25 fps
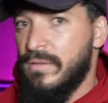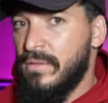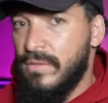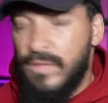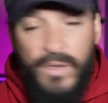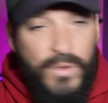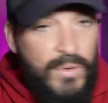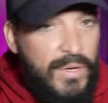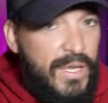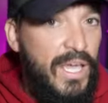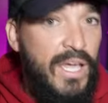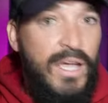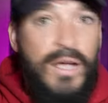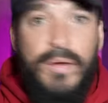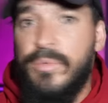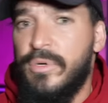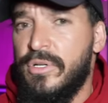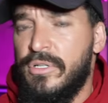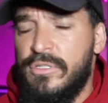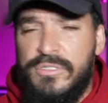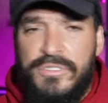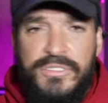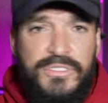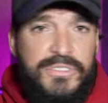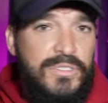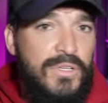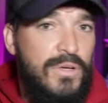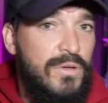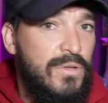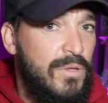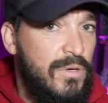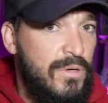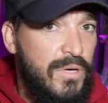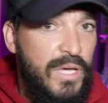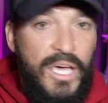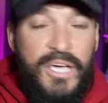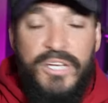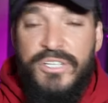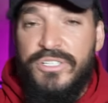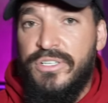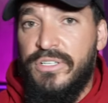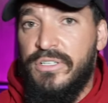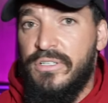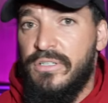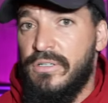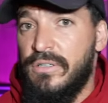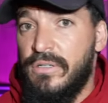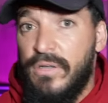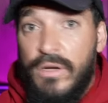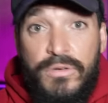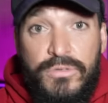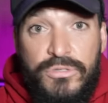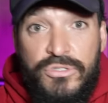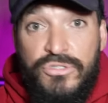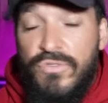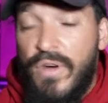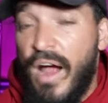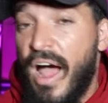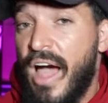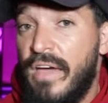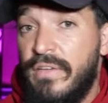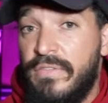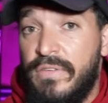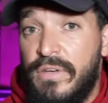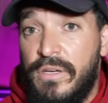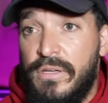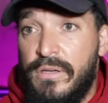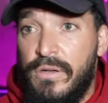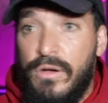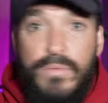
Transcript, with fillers: No cameras, no location, no driving,